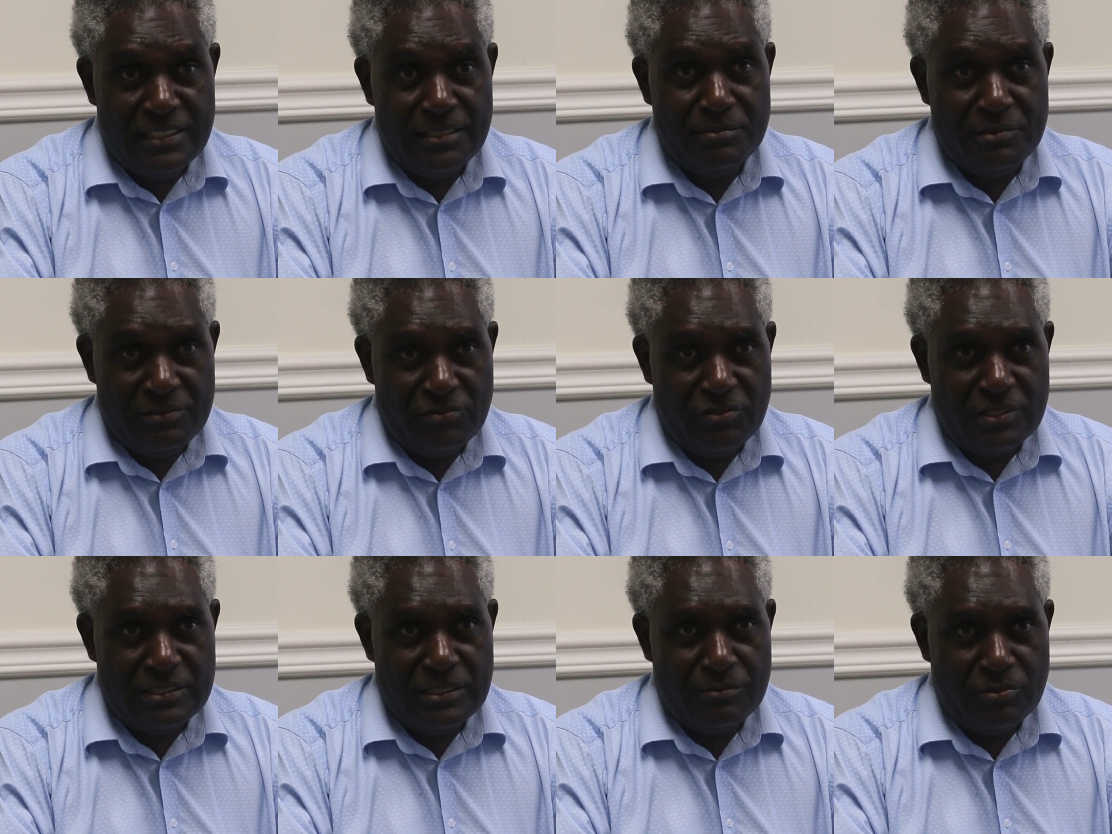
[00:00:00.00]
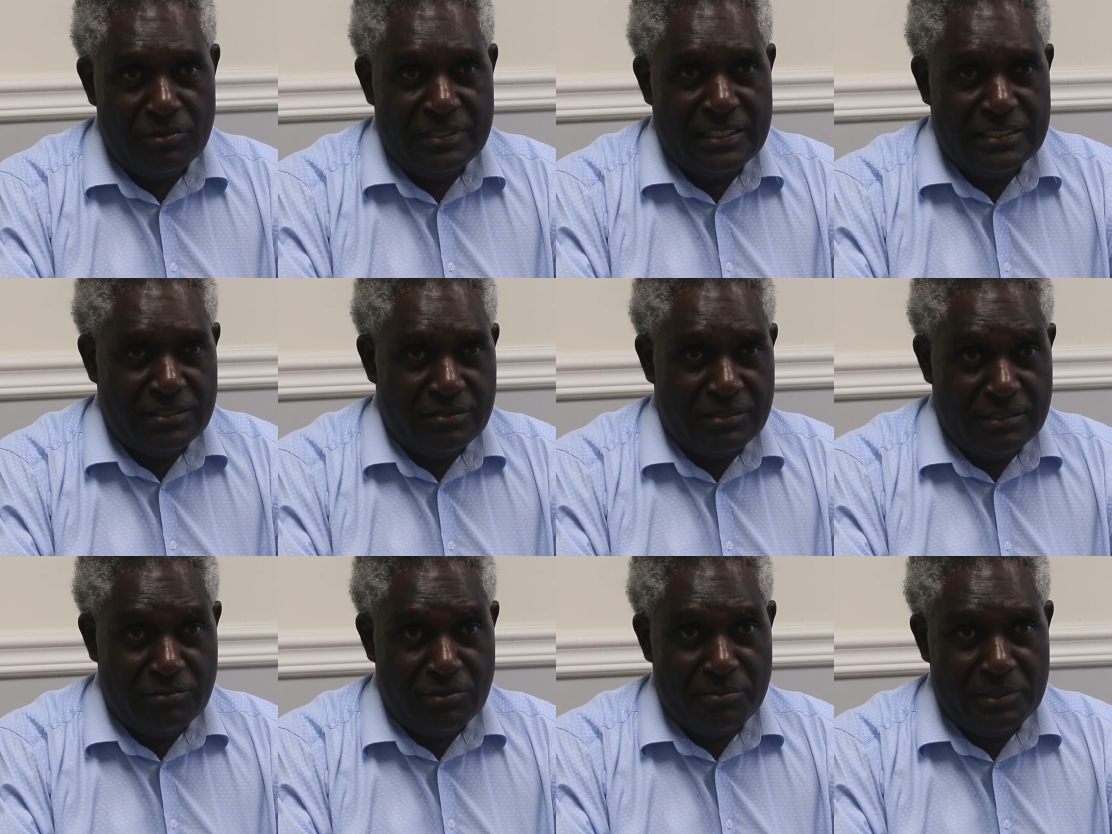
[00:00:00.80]
NDB for example, National
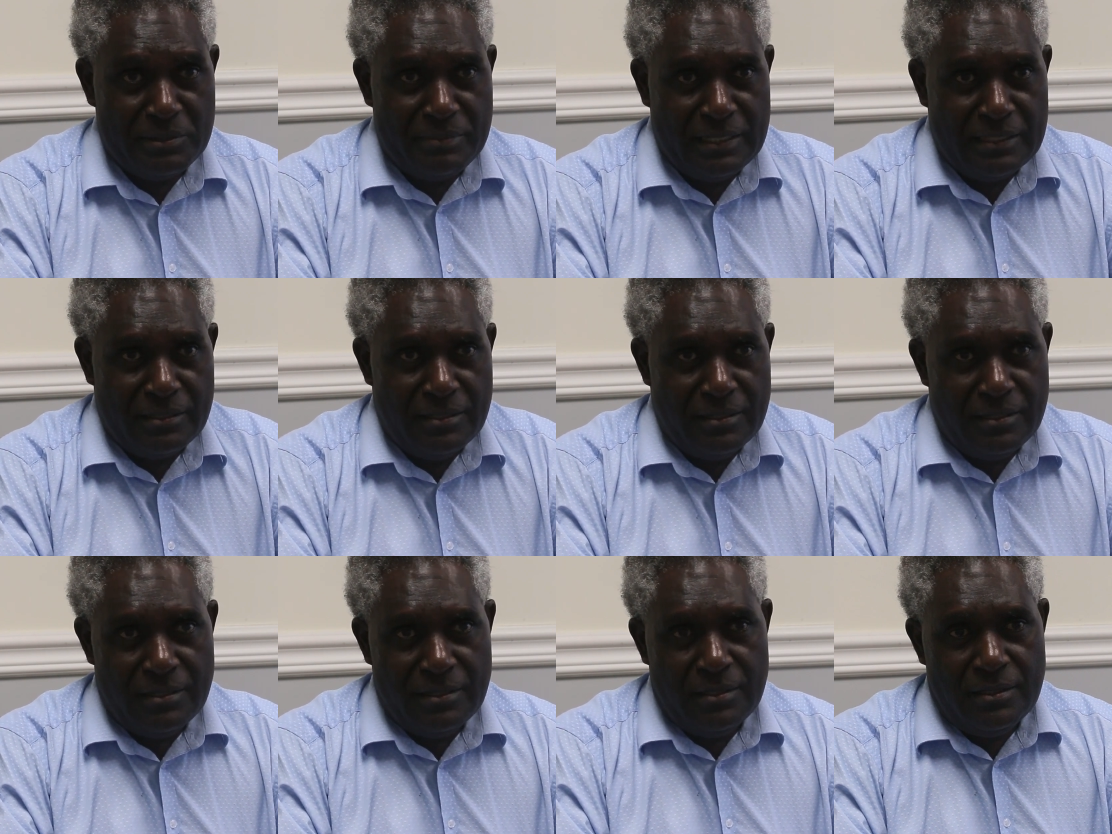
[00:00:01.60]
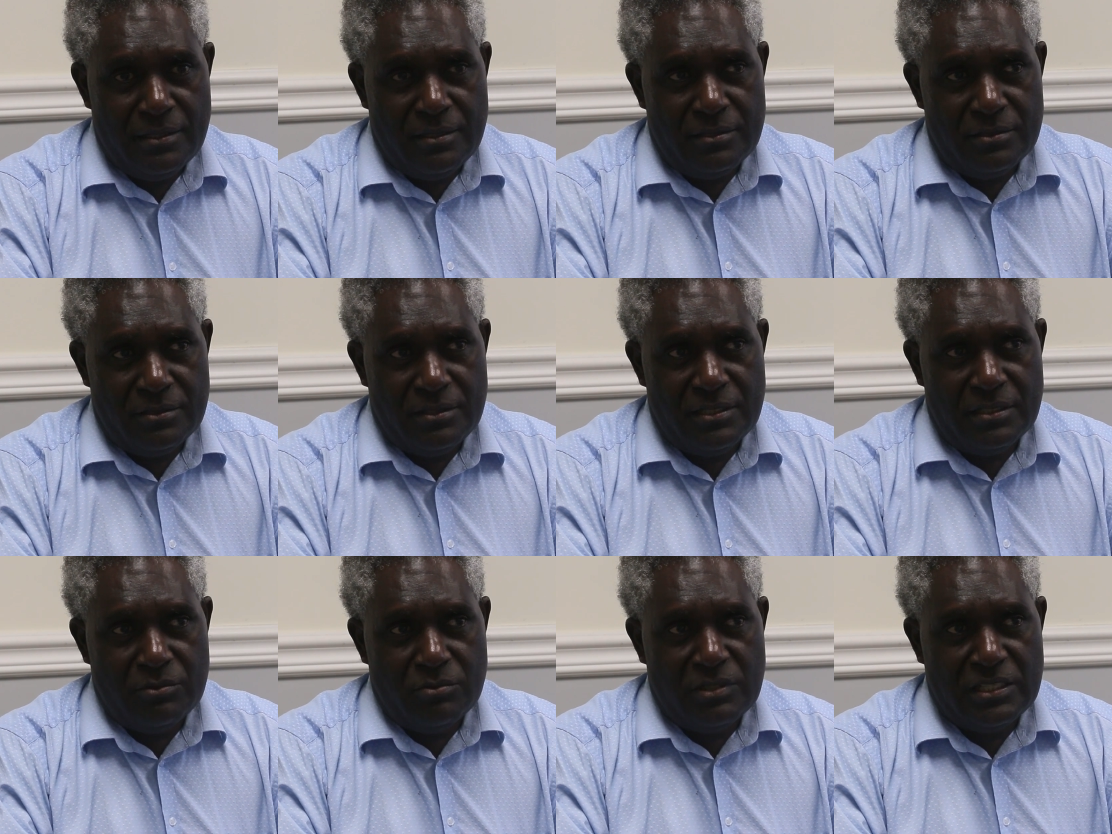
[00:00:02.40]
Development Bank, so
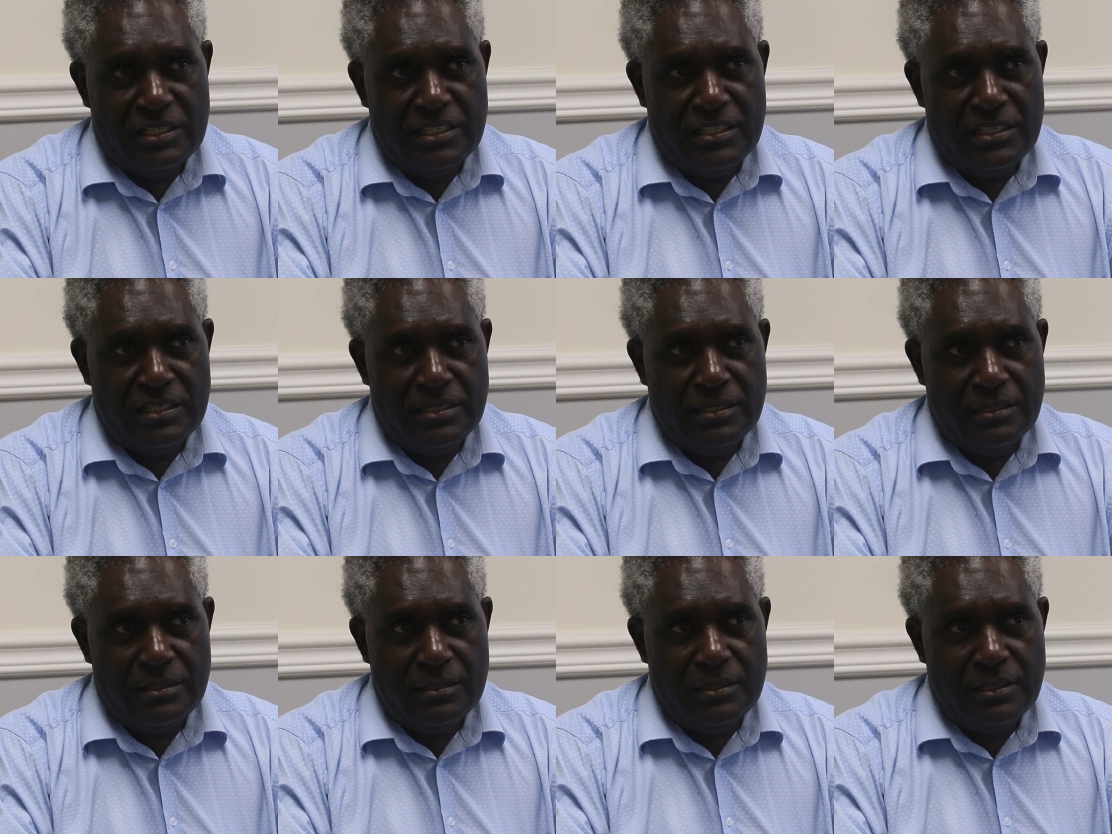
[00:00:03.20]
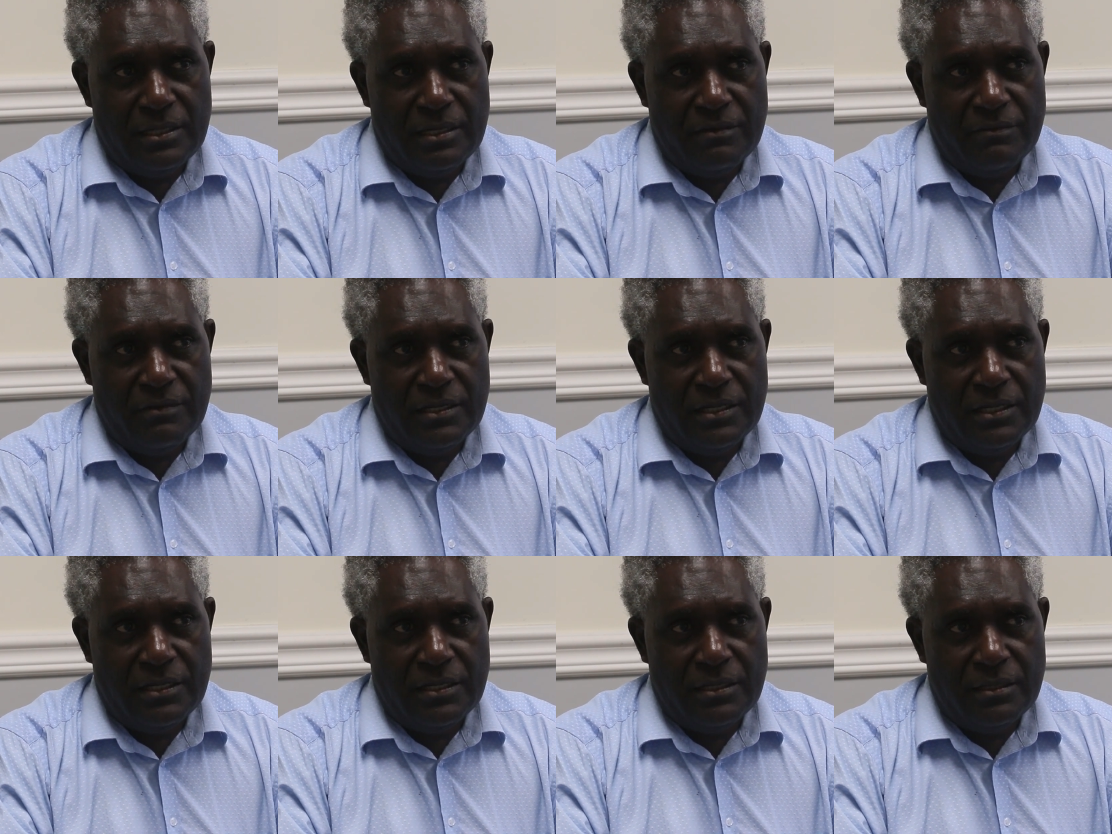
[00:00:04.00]
that we can have
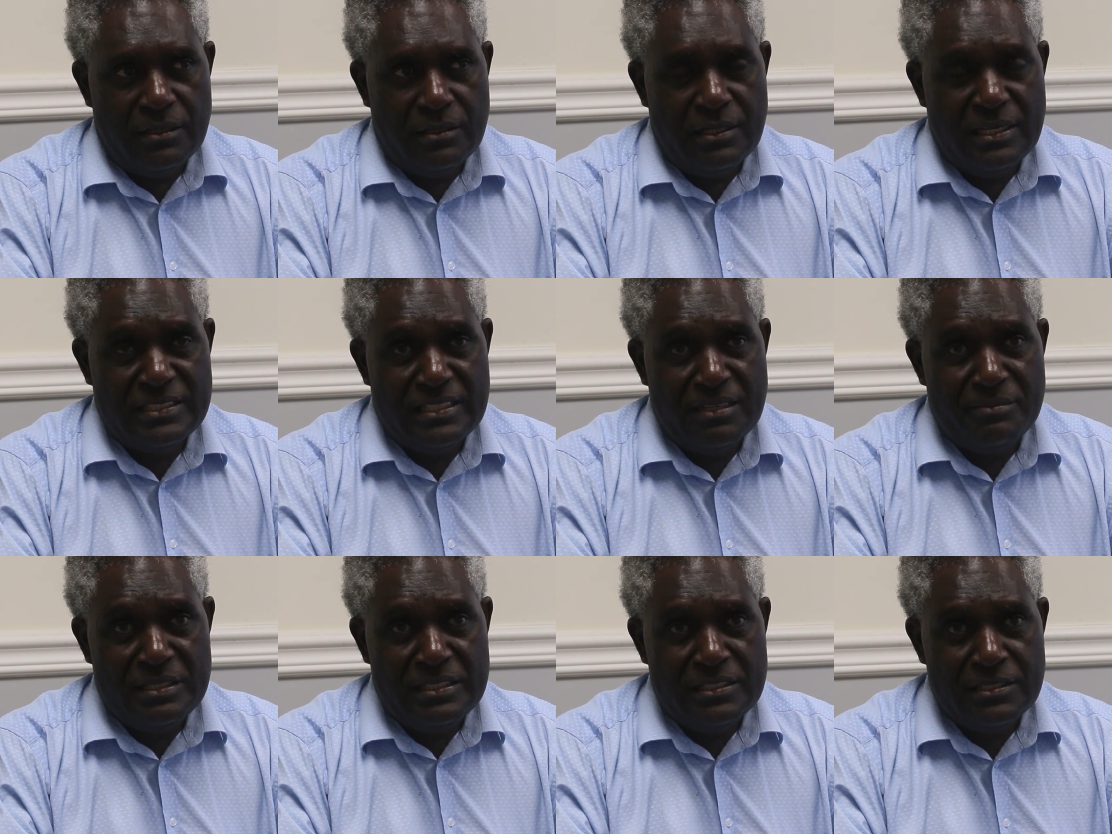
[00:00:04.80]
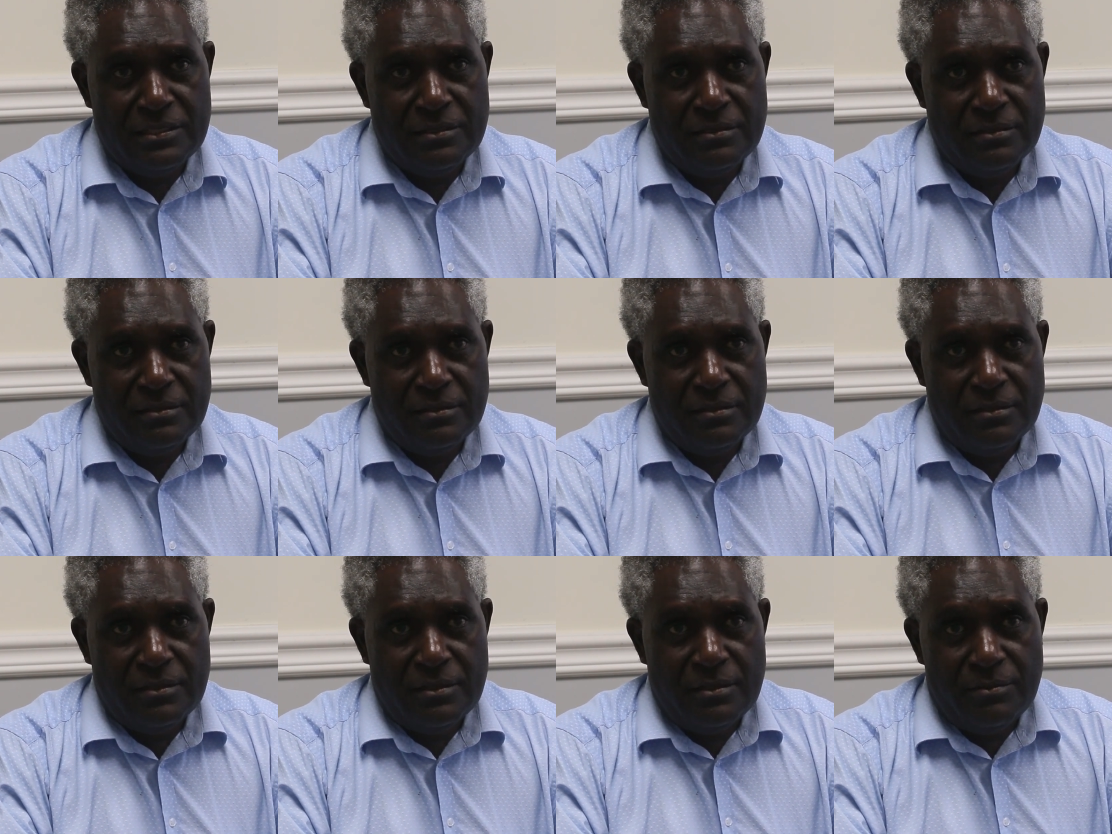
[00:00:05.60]
uh, SMEs
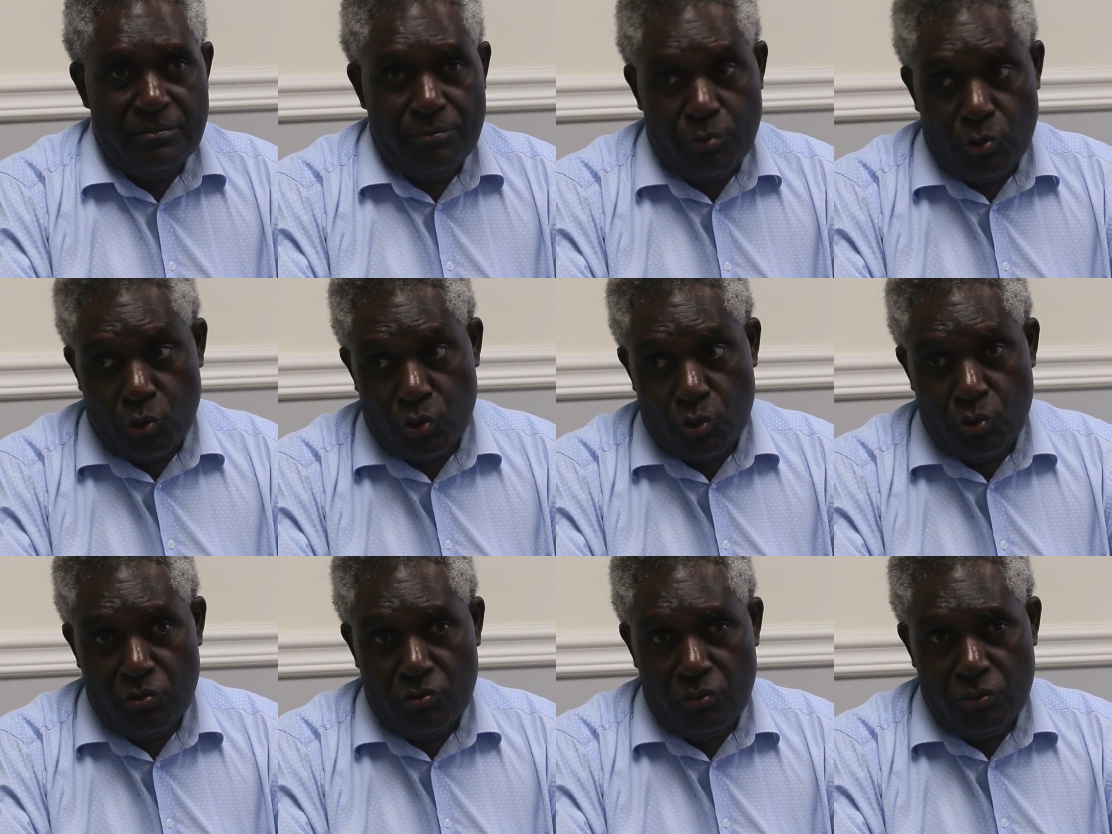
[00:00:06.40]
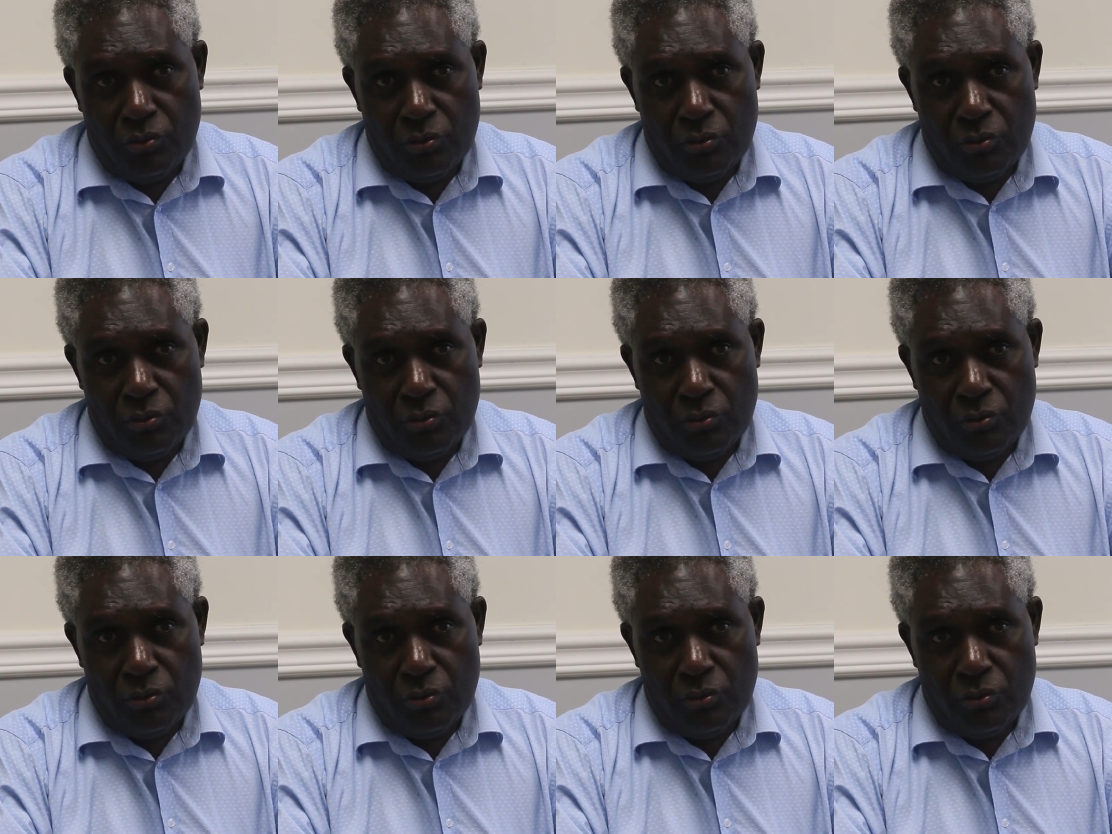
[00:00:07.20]
borrow